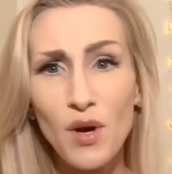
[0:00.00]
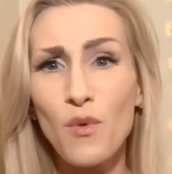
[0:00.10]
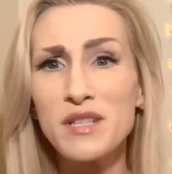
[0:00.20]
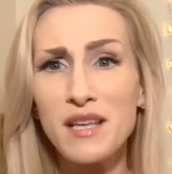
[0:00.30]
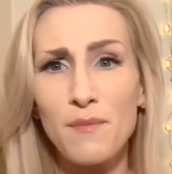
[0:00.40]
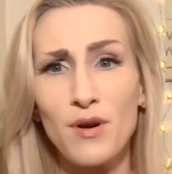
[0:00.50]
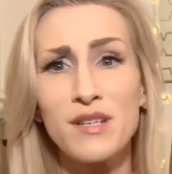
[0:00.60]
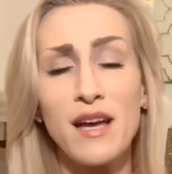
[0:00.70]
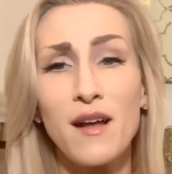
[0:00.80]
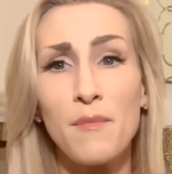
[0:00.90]
once I
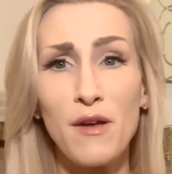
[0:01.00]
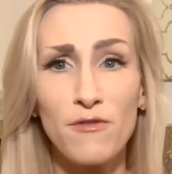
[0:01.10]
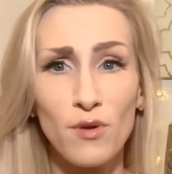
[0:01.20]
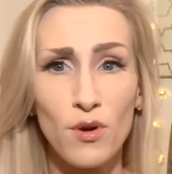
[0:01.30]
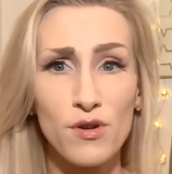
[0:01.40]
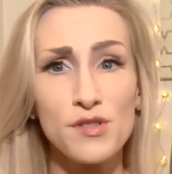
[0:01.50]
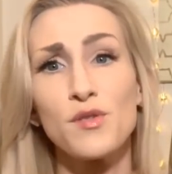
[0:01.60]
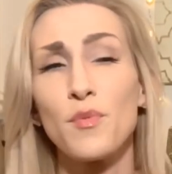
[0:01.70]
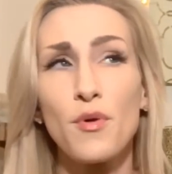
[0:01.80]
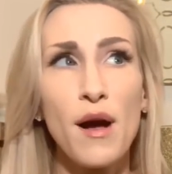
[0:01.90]
burn down on my florals,
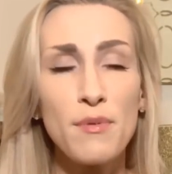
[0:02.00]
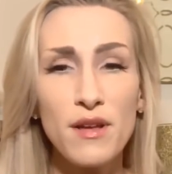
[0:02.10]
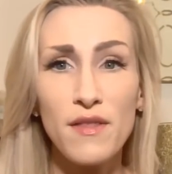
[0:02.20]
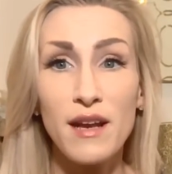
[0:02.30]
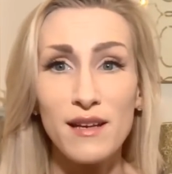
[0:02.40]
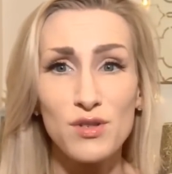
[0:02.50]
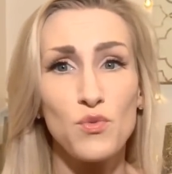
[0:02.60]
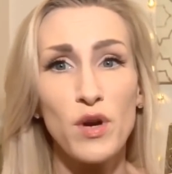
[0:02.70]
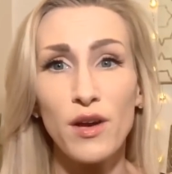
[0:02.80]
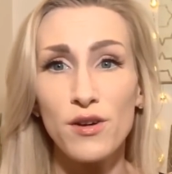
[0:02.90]
so probably in the next
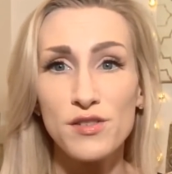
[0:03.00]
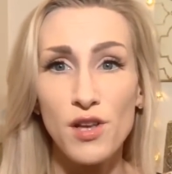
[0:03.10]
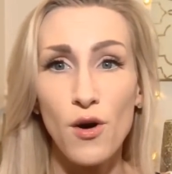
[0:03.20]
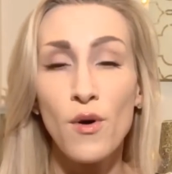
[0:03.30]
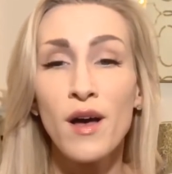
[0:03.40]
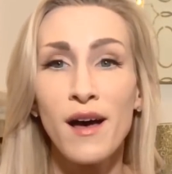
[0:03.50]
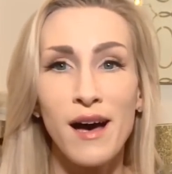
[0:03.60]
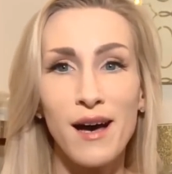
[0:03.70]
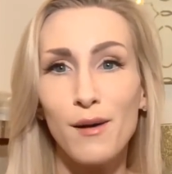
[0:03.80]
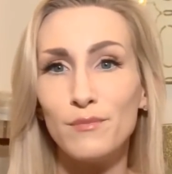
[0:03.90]
week or so.
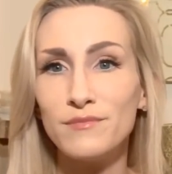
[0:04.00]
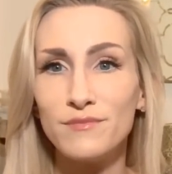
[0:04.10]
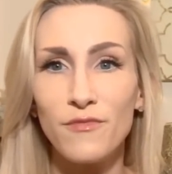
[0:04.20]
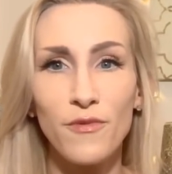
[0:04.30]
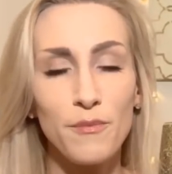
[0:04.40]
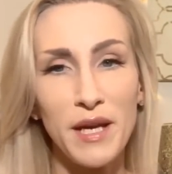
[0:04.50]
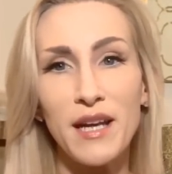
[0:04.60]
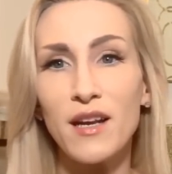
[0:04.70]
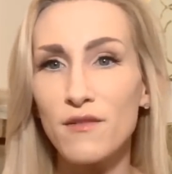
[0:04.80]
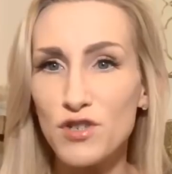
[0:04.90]
Um,
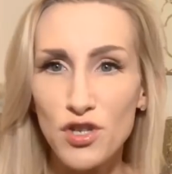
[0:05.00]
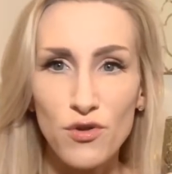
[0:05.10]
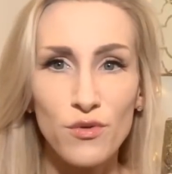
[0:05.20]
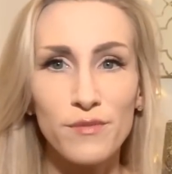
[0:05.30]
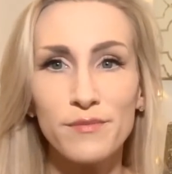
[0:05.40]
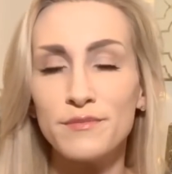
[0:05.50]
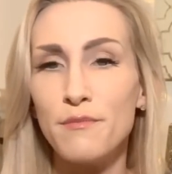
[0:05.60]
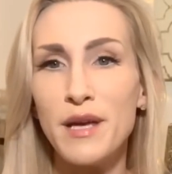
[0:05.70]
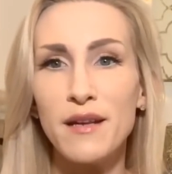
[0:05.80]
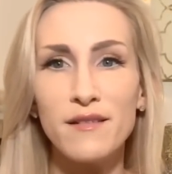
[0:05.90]
beginning of June,
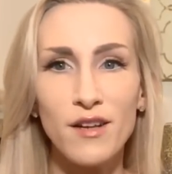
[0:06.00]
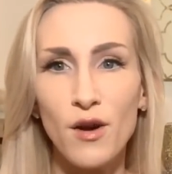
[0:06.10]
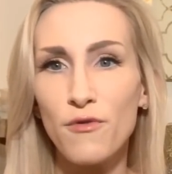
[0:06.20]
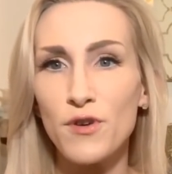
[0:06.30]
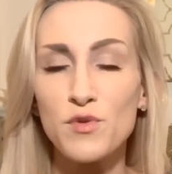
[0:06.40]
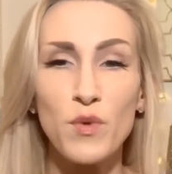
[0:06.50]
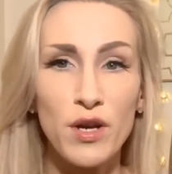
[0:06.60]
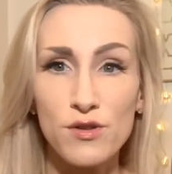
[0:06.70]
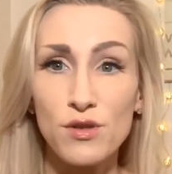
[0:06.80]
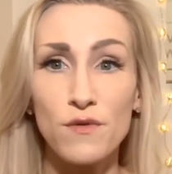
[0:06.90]
mid, you know, first
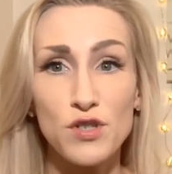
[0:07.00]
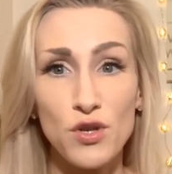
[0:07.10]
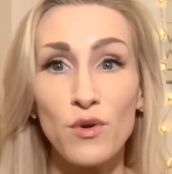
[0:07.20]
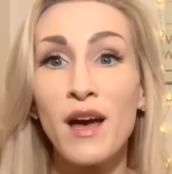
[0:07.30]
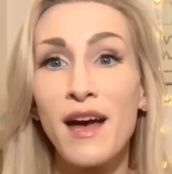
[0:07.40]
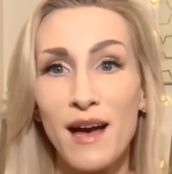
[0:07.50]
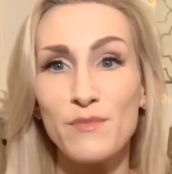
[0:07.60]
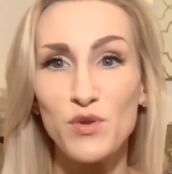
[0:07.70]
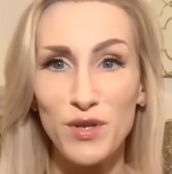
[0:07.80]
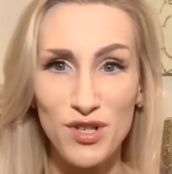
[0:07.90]
week or so of June, I'm
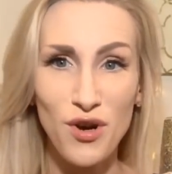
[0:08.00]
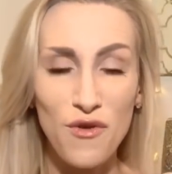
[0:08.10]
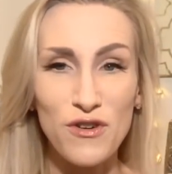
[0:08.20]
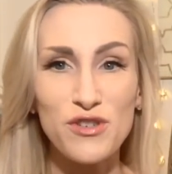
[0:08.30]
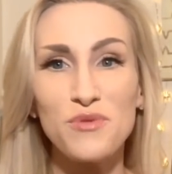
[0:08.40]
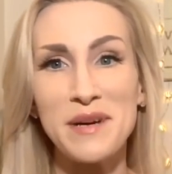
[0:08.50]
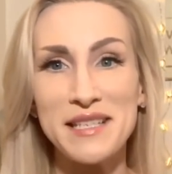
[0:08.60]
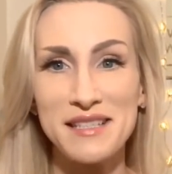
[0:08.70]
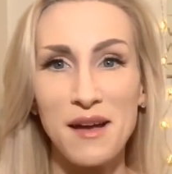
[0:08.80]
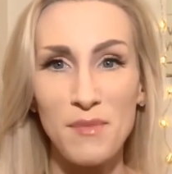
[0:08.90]
switching over to my
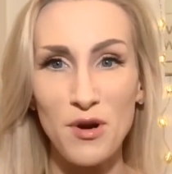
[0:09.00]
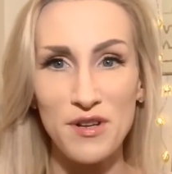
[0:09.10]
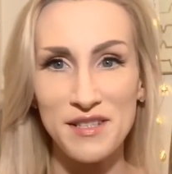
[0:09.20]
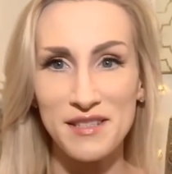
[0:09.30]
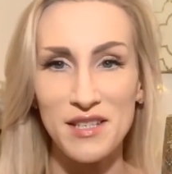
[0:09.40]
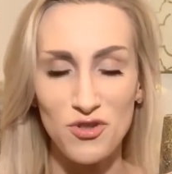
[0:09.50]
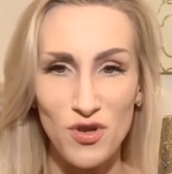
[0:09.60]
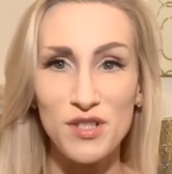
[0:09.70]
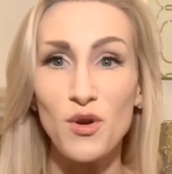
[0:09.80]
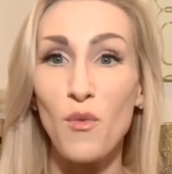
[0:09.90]
summer
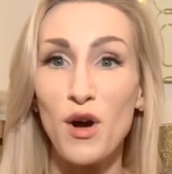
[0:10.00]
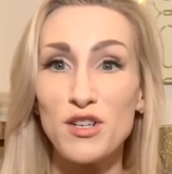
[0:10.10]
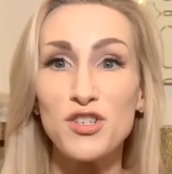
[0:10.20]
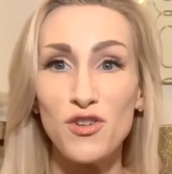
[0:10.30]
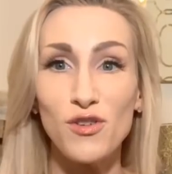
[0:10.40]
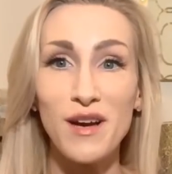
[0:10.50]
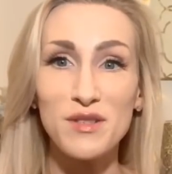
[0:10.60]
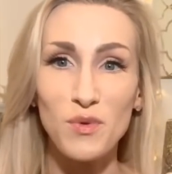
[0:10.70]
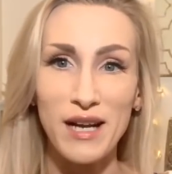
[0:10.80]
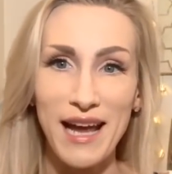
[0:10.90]
citrus. So I wanted to show you
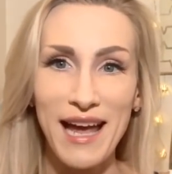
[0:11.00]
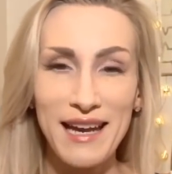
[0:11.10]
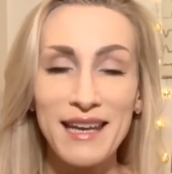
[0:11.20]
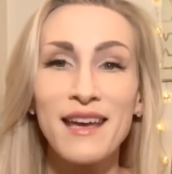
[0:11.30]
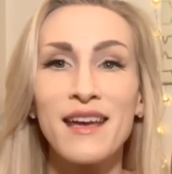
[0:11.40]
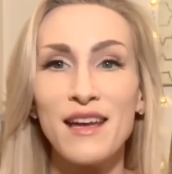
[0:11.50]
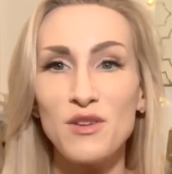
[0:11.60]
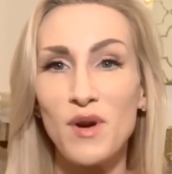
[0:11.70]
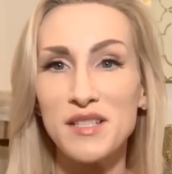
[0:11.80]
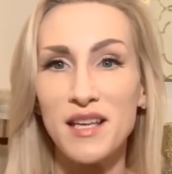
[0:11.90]
guys what I had and
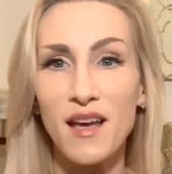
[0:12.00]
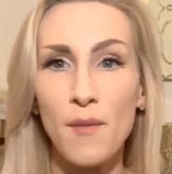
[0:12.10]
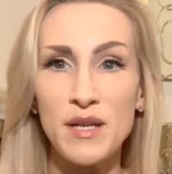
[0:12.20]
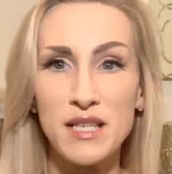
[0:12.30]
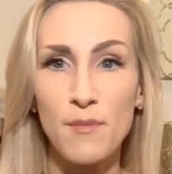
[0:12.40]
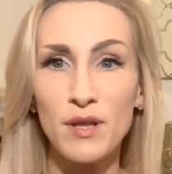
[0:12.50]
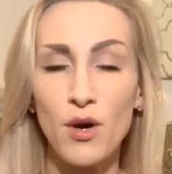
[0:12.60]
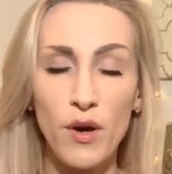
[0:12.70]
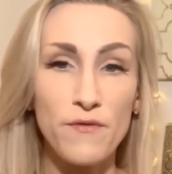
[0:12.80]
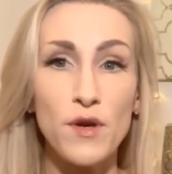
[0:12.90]
you guys can comment down
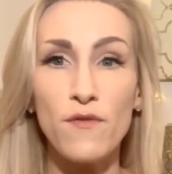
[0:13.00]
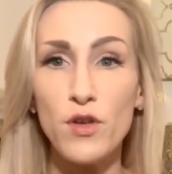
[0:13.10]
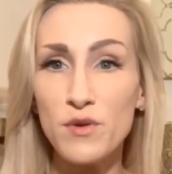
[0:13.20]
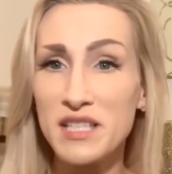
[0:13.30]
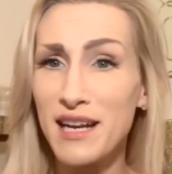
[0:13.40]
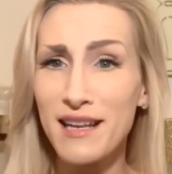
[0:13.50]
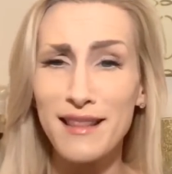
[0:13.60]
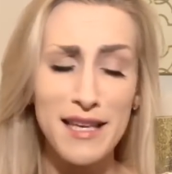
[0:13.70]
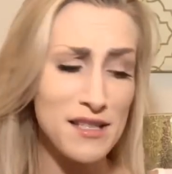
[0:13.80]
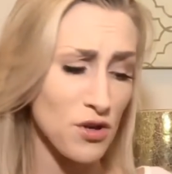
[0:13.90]
below if you've used any of
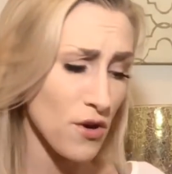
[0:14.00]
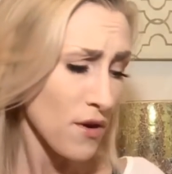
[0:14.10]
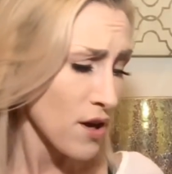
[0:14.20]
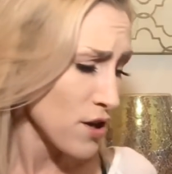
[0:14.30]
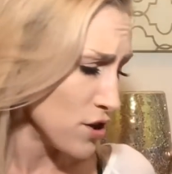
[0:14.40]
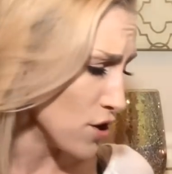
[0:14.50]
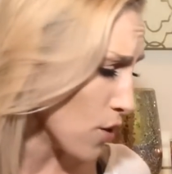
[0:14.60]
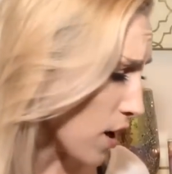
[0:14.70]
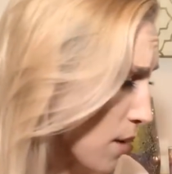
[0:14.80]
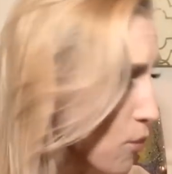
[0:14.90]
these or, you
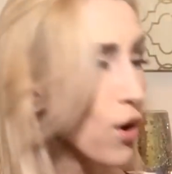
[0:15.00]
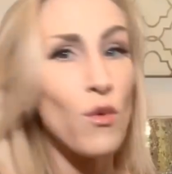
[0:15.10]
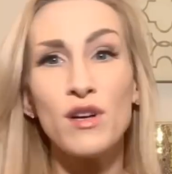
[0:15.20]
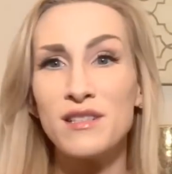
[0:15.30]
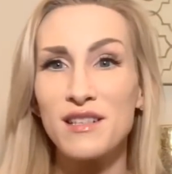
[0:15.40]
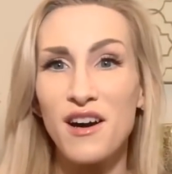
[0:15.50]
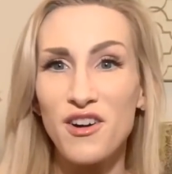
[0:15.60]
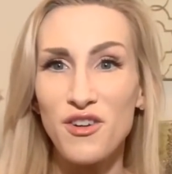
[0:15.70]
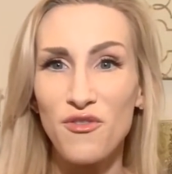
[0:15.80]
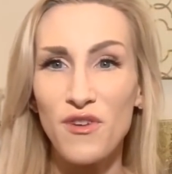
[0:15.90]
know, um, what ones are
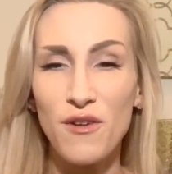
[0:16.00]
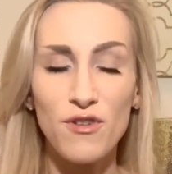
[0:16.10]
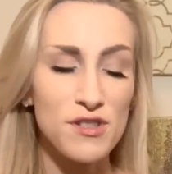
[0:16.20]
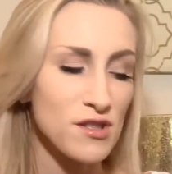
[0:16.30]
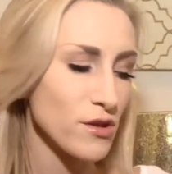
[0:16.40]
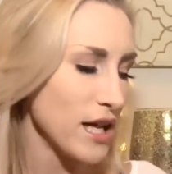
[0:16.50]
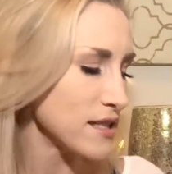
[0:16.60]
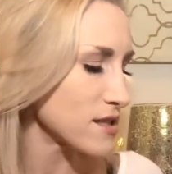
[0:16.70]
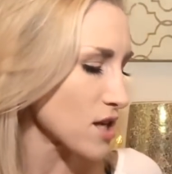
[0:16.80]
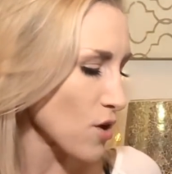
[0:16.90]
your favorites. So
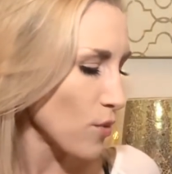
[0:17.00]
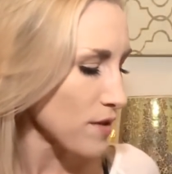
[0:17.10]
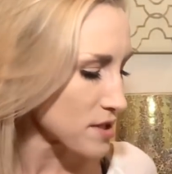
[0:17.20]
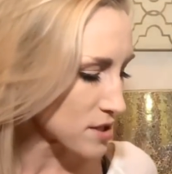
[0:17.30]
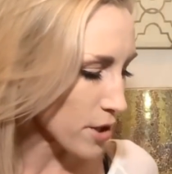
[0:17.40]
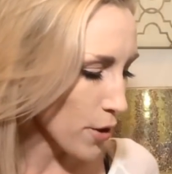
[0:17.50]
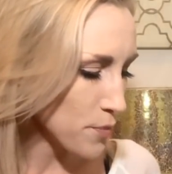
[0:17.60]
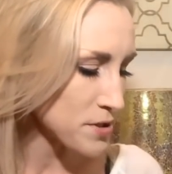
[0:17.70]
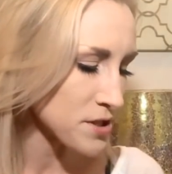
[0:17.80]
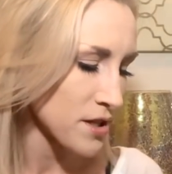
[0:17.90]
let's start with
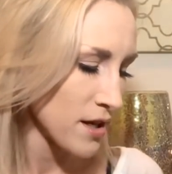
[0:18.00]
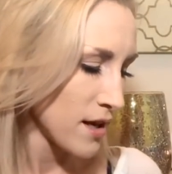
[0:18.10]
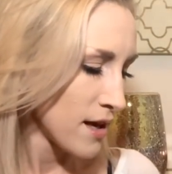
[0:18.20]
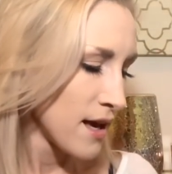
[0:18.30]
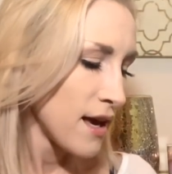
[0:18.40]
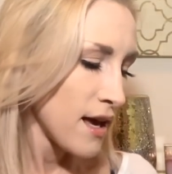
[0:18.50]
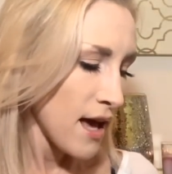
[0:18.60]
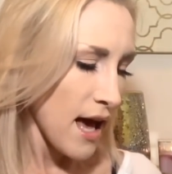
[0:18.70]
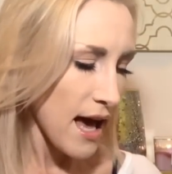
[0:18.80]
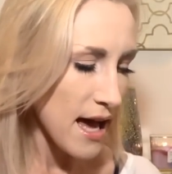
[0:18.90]
soaps.
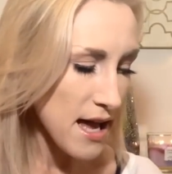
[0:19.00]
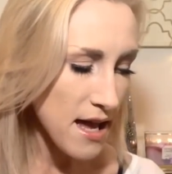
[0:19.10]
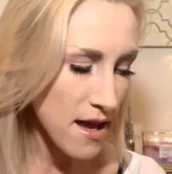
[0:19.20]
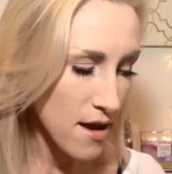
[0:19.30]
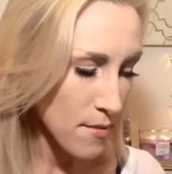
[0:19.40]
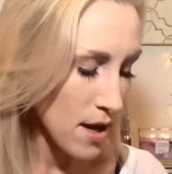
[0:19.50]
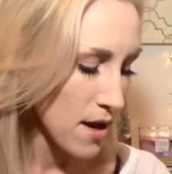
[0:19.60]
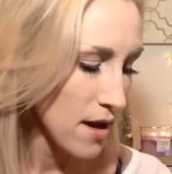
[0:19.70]
I am,